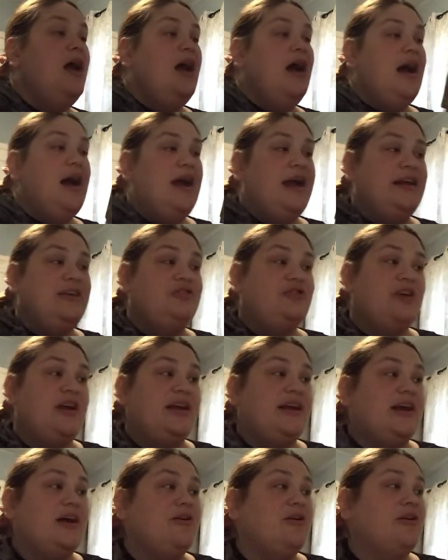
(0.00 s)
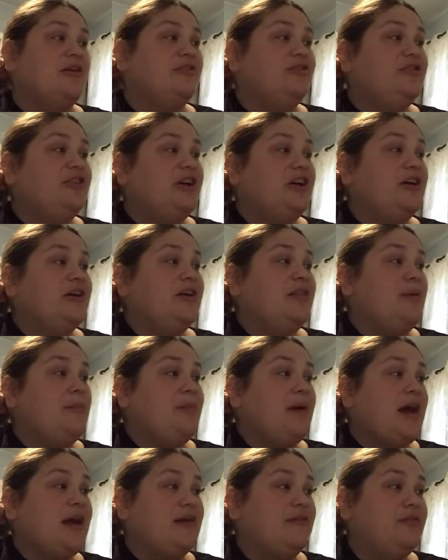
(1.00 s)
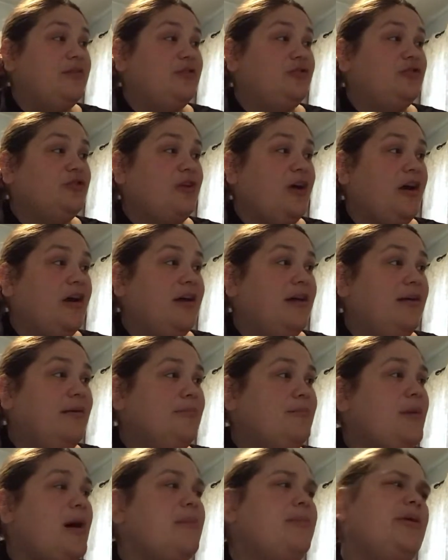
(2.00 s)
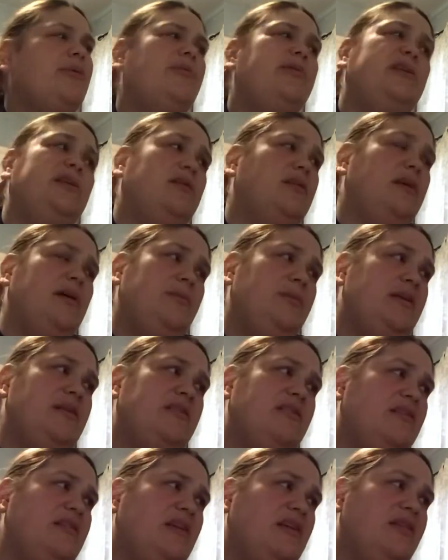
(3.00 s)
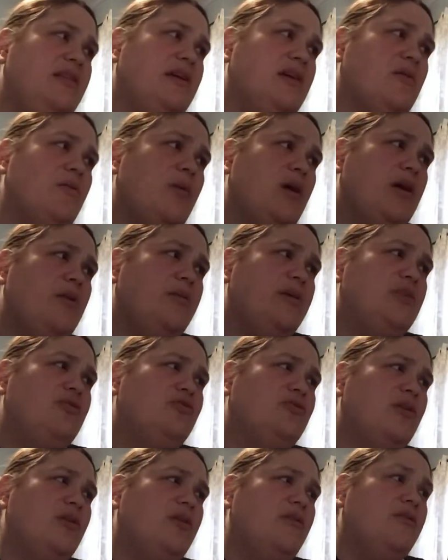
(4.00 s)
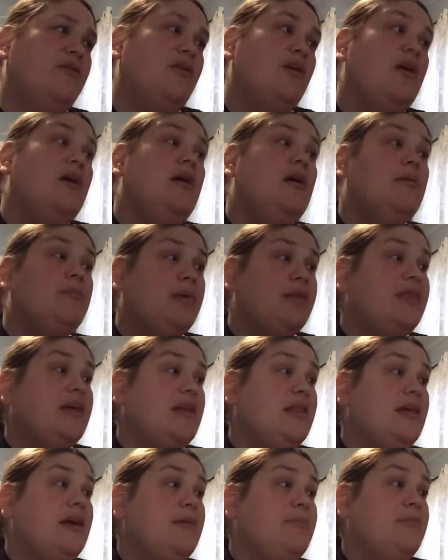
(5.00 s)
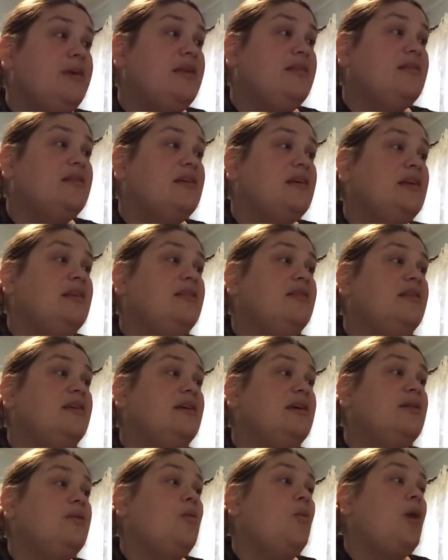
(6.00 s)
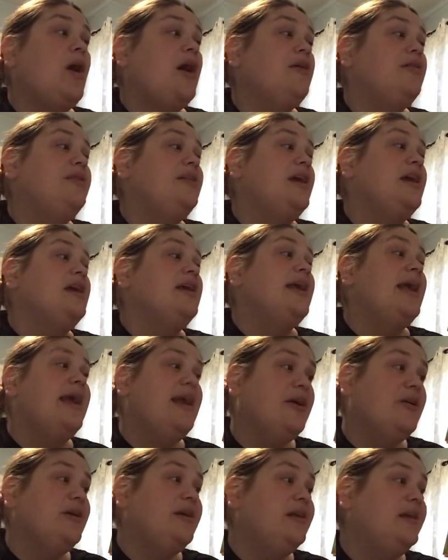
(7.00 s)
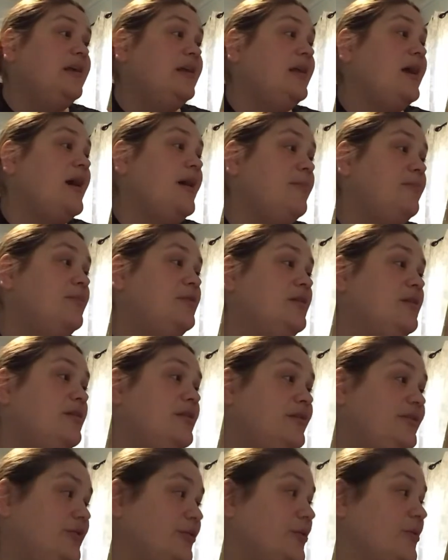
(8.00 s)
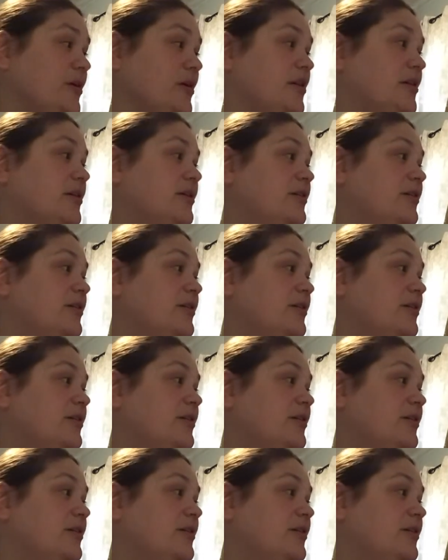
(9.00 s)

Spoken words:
I tried out our chair in the back of the truck. Mama wouldn't let me sit there while we drove, but they let me sit in it while they carried it up to the door.